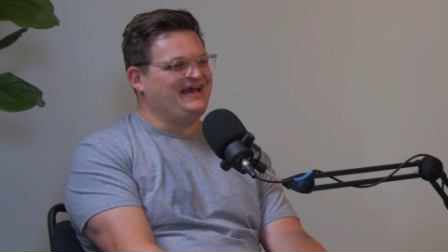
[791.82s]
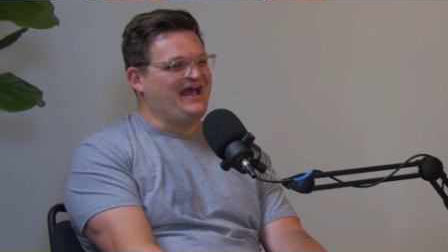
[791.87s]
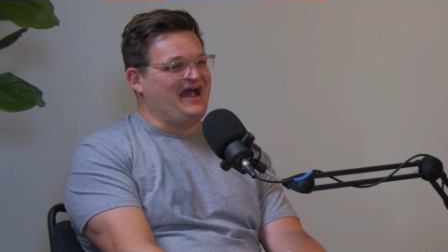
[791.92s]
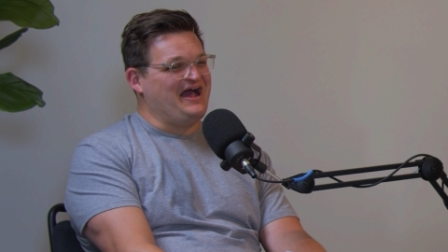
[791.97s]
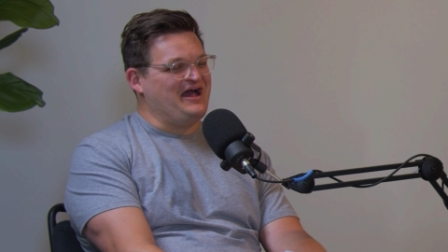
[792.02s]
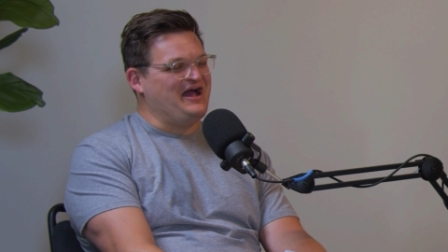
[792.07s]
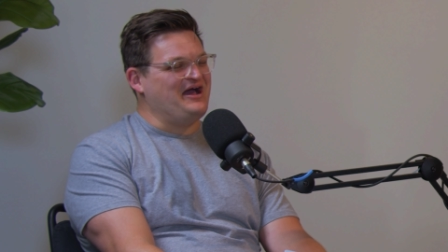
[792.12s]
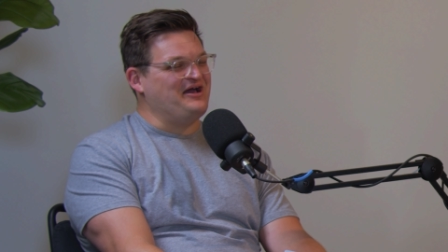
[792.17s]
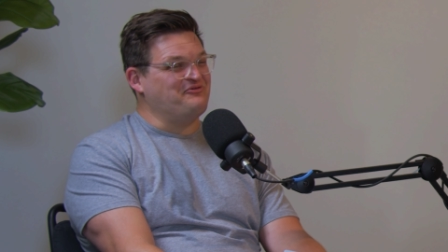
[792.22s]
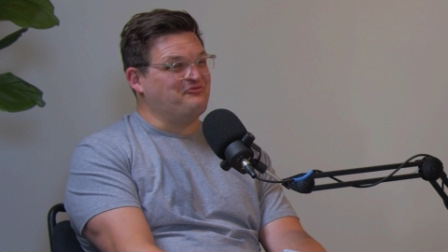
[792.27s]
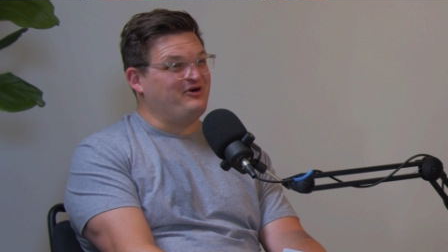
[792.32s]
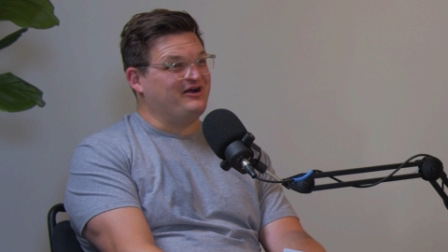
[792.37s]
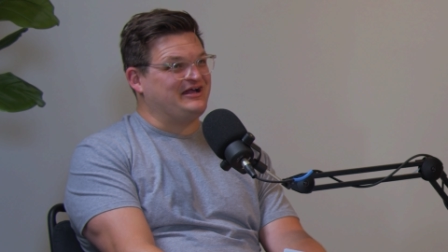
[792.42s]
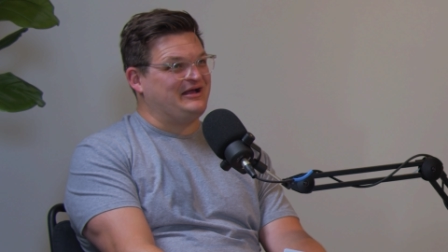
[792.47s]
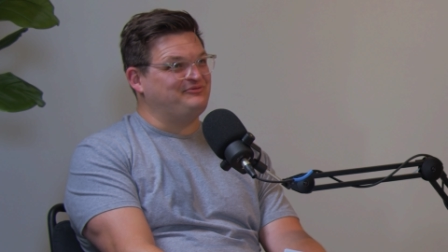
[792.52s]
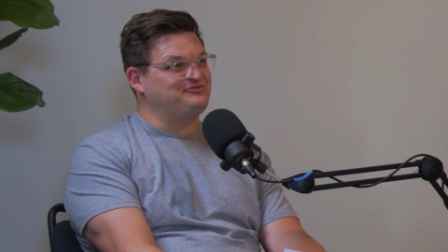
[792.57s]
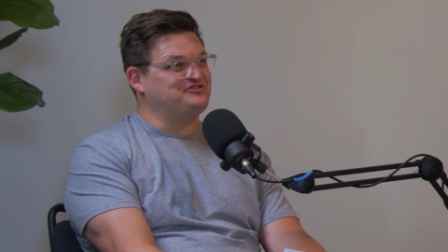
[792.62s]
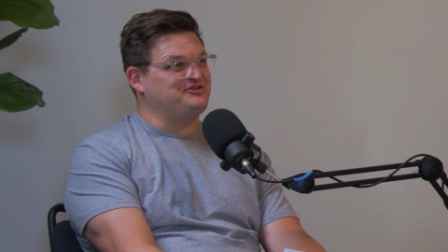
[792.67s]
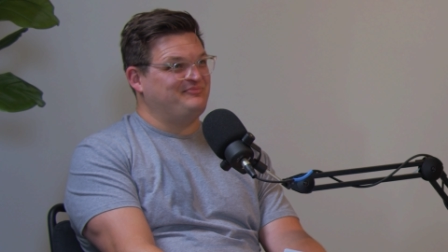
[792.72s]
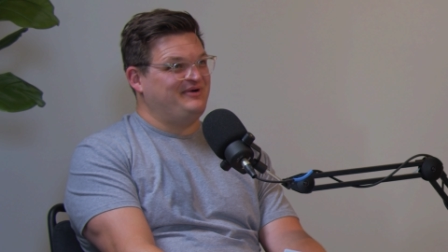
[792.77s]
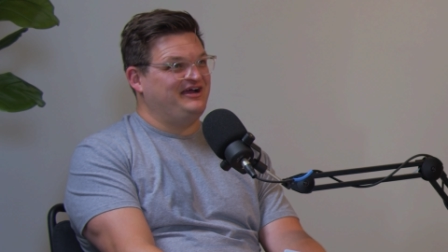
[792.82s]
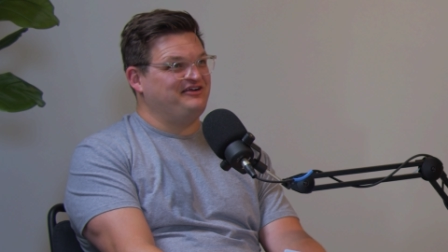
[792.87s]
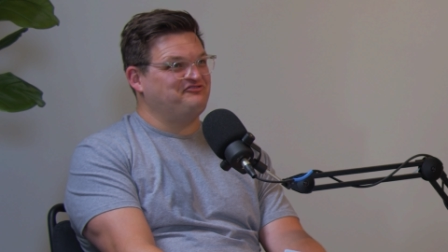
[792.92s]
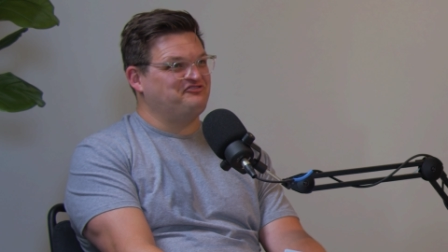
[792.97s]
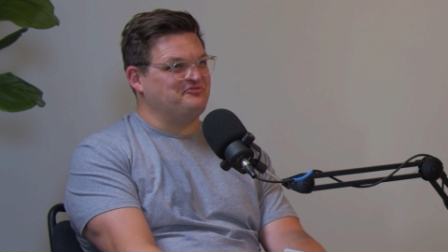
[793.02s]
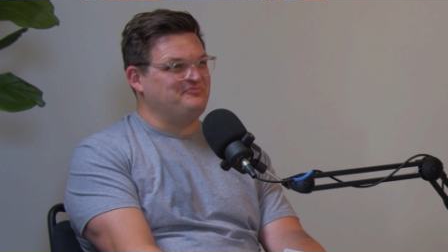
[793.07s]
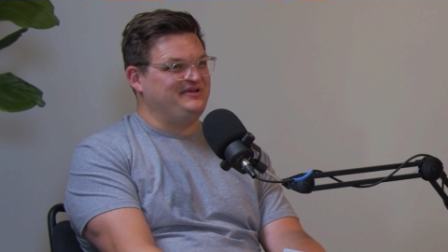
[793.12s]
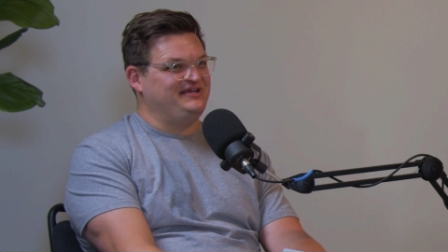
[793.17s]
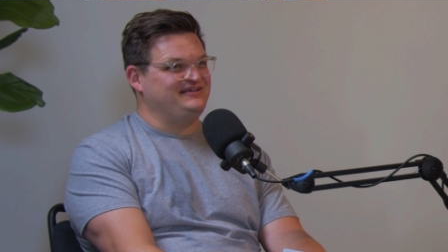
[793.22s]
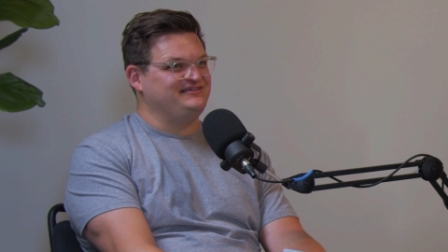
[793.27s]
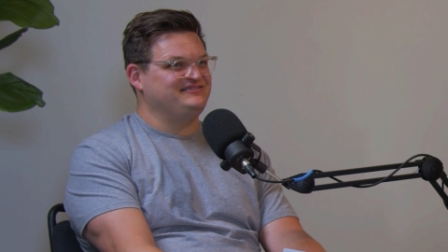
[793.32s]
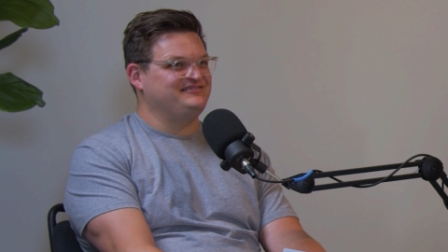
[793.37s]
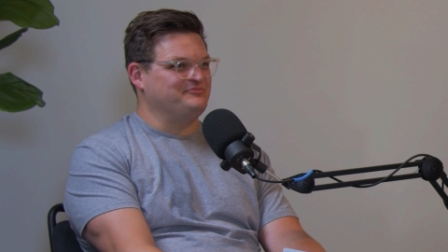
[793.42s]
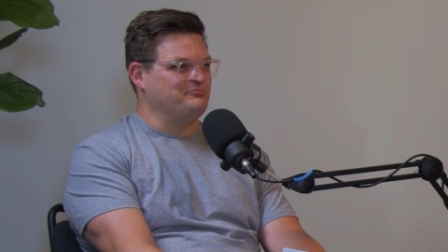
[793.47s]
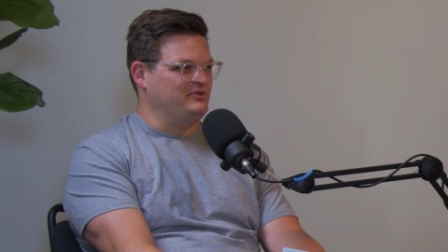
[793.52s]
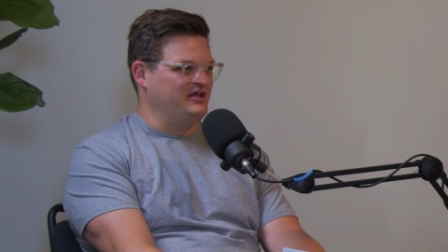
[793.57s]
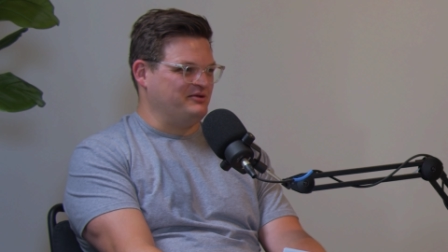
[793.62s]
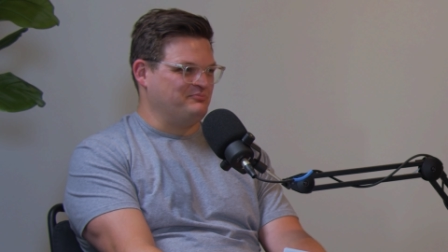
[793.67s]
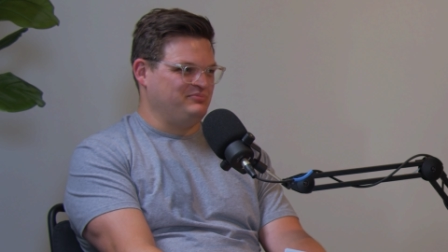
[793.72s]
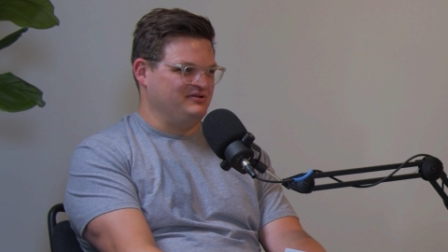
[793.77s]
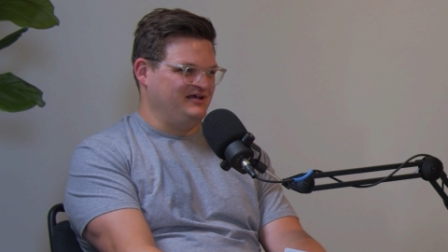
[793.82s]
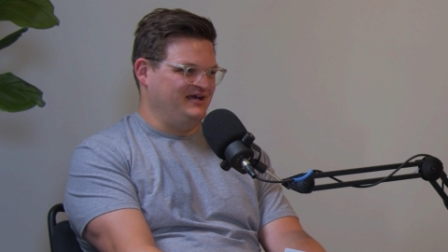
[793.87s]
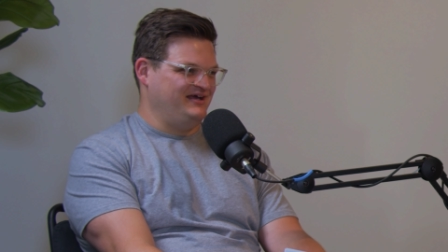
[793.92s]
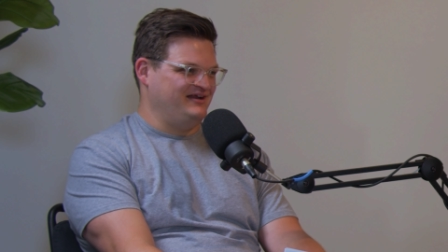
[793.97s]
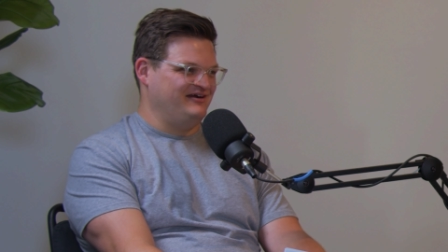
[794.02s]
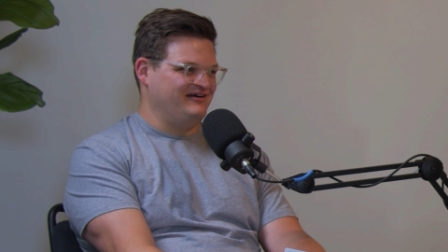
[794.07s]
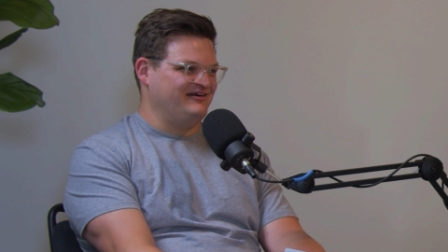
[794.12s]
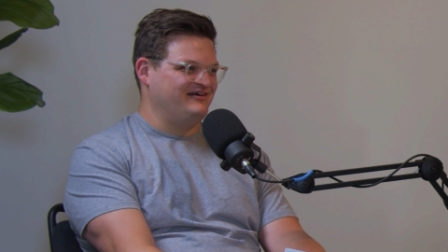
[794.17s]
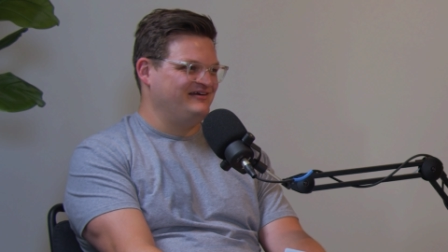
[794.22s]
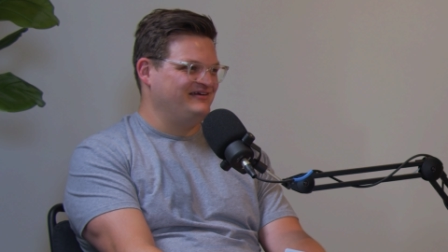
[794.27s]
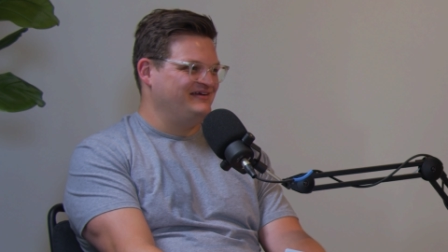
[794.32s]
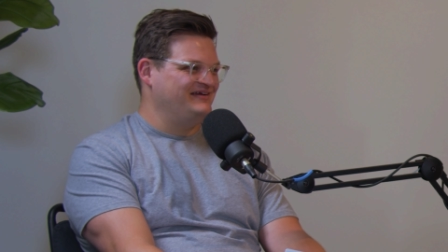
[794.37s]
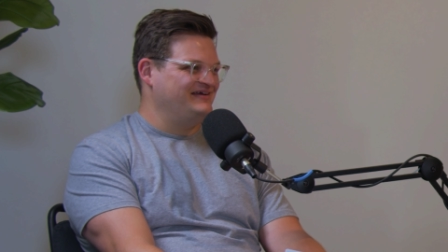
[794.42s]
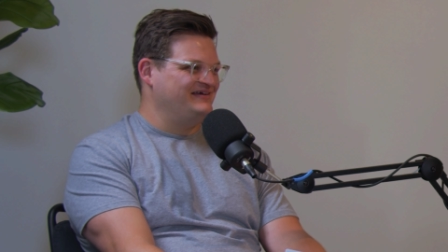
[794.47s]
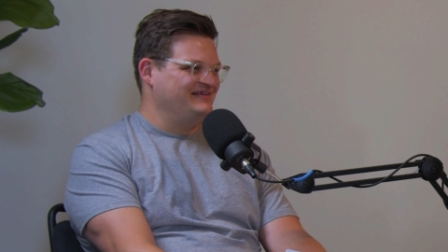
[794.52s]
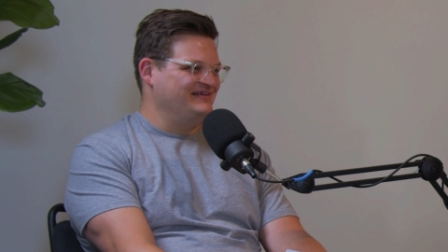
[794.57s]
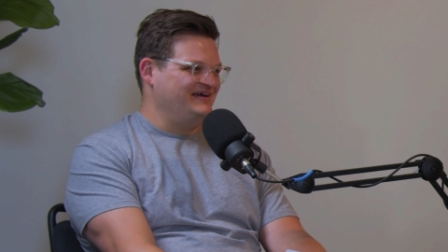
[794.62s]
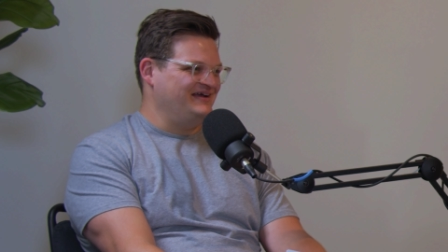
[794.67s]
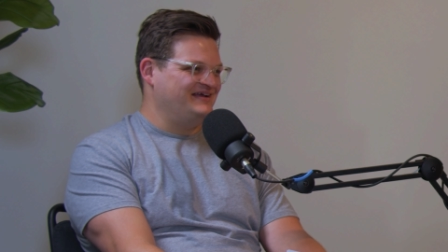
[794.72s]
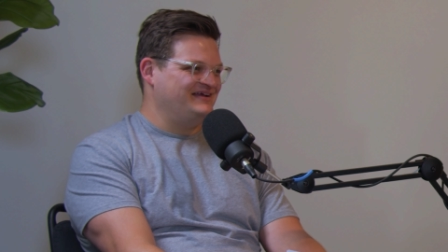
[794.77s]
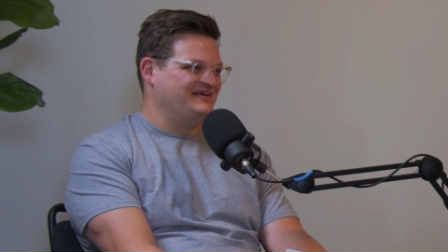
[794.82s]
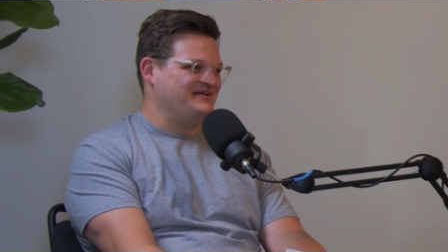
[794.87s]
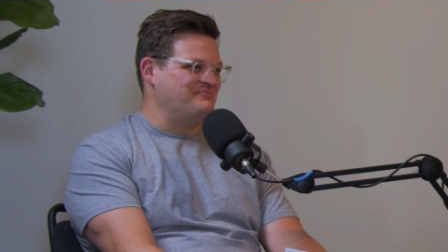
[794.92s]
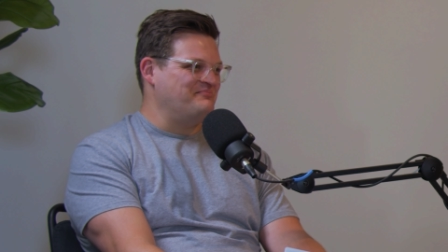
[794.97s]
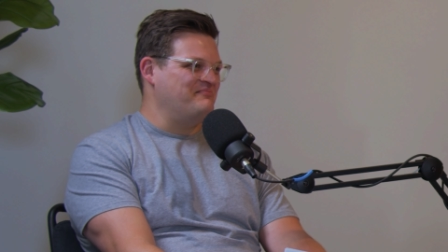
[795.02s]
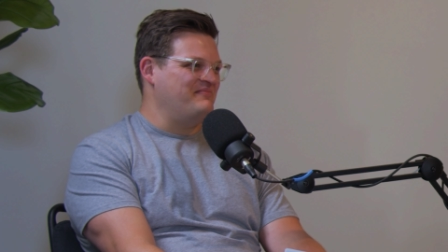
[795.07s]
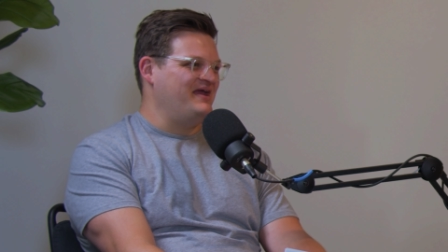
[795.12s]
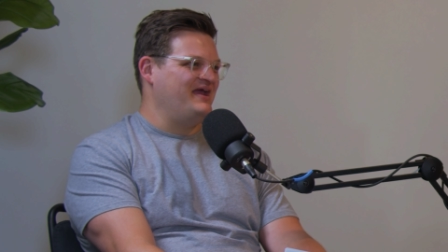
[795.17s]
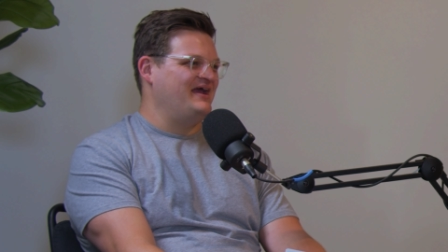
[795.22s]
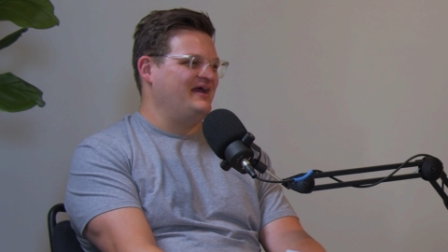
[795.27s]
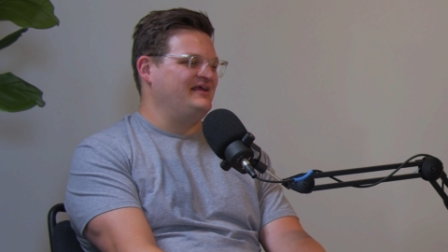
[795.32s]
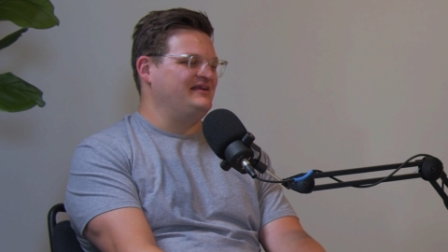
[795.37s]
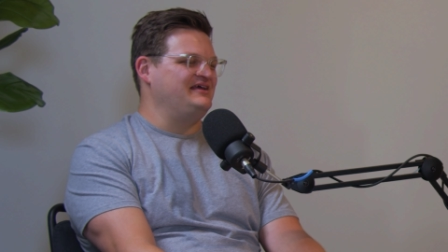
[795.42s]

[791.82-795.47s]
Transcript: uh, what comes to mind for me is like Planner. Like, oh, yeah. man,